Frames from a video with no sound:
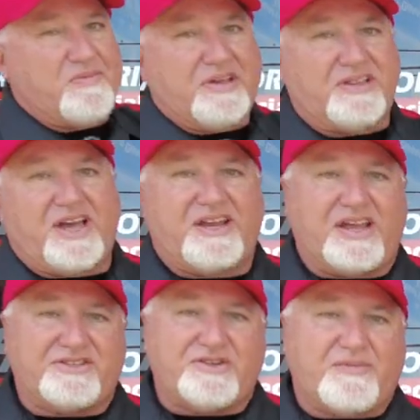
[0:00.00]
We'll be glad
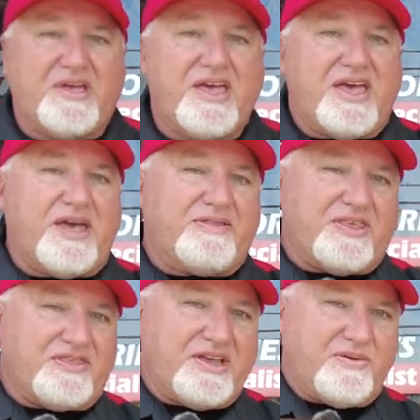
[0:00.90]
to answer them.
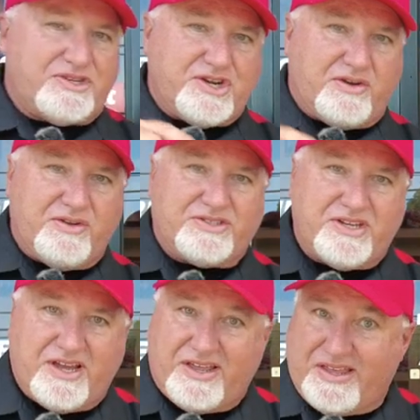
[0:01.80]
And the thing we're showing you
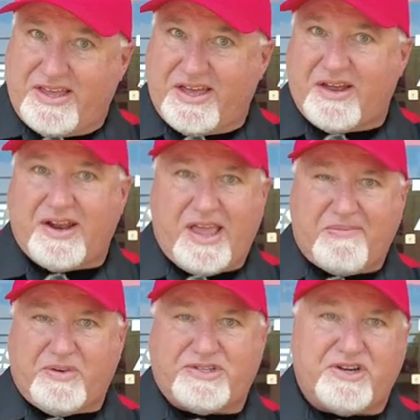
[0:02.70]
today, the uh,
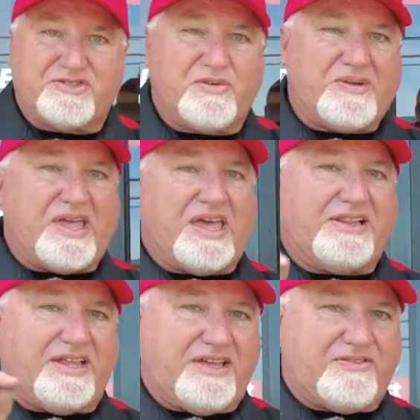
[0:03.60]
AMP research, will be
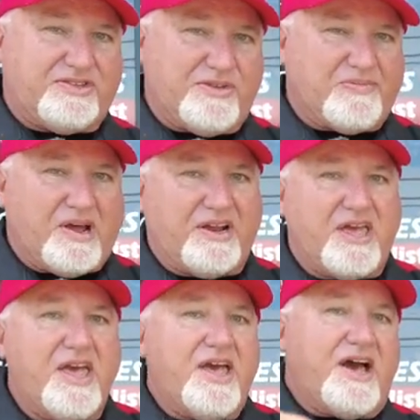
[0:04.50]
a link to the
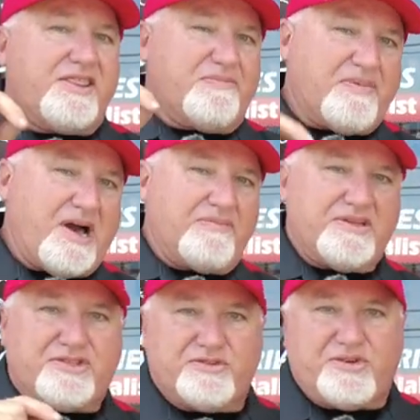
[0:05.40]
product at the bottom of
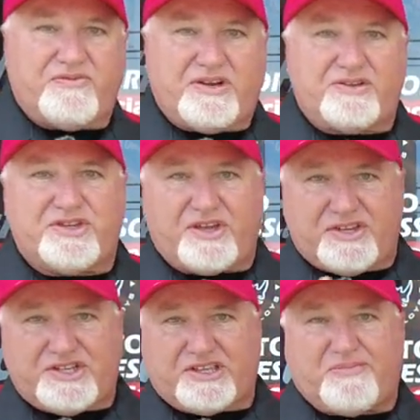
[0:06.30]
this YouTube video so you
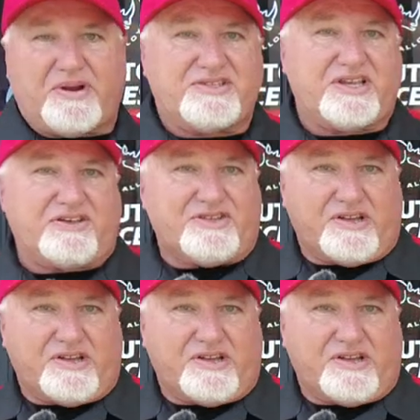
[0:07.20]
can check the pricing out.